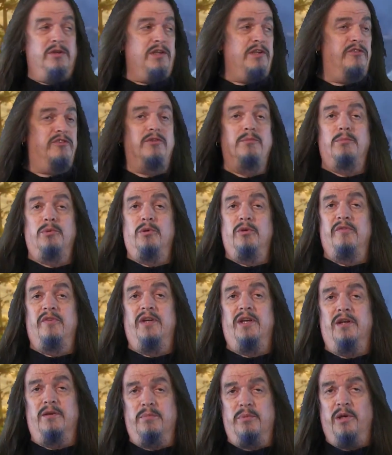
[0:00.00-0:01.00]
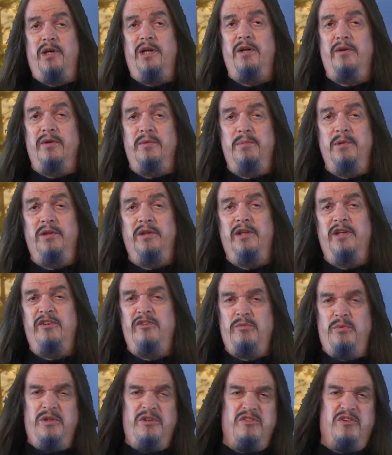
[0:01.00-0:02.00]
or at least improving on prior
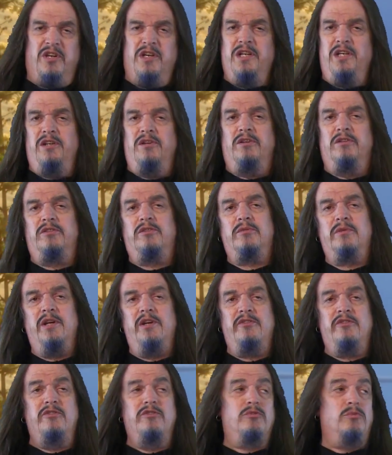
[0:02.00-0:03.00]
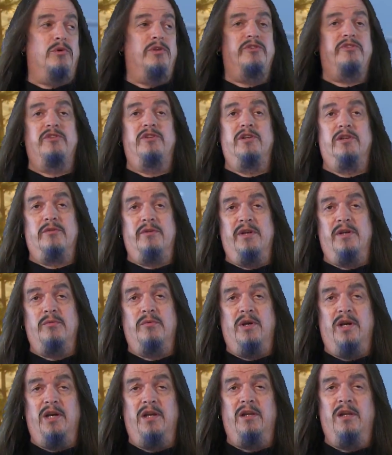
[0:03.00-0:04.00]
abilities with tiny alterations once in a great
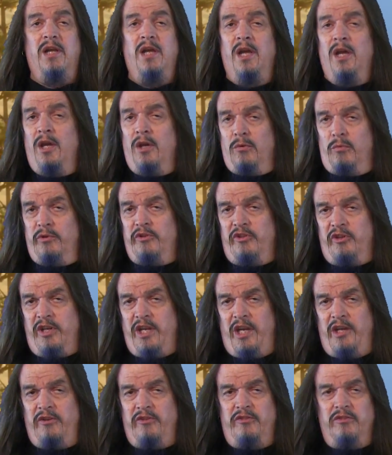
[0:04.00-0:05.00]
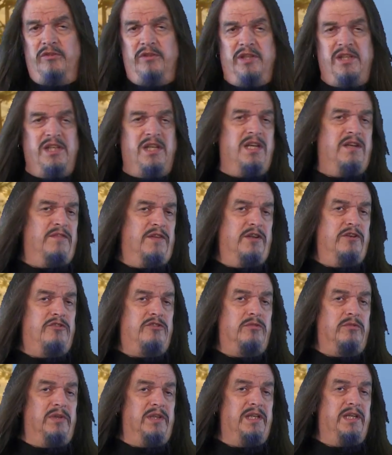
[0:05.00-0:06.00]
while, which occasionally
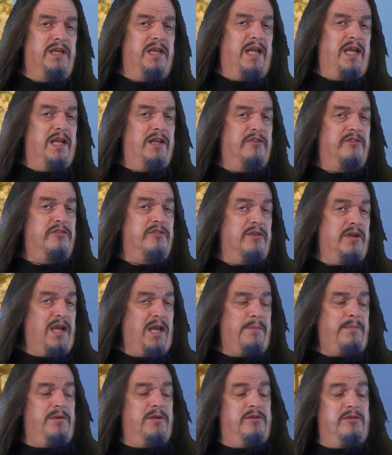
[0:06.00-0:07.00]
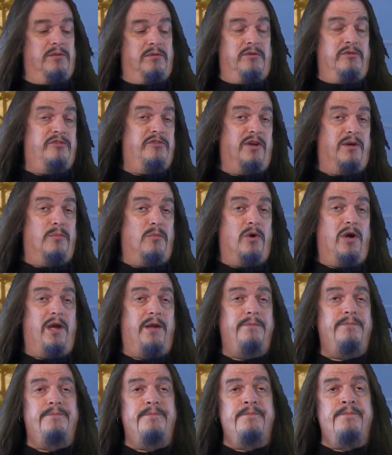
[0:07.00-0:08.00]
eventually enhance their aptitude
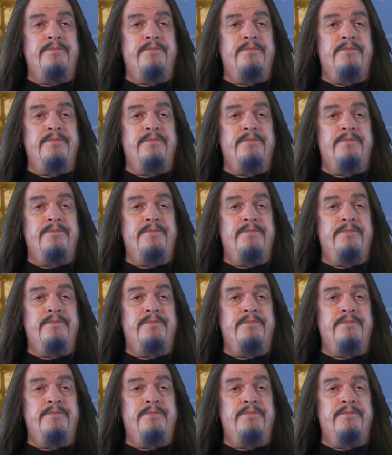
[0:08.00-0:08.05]
somewhat.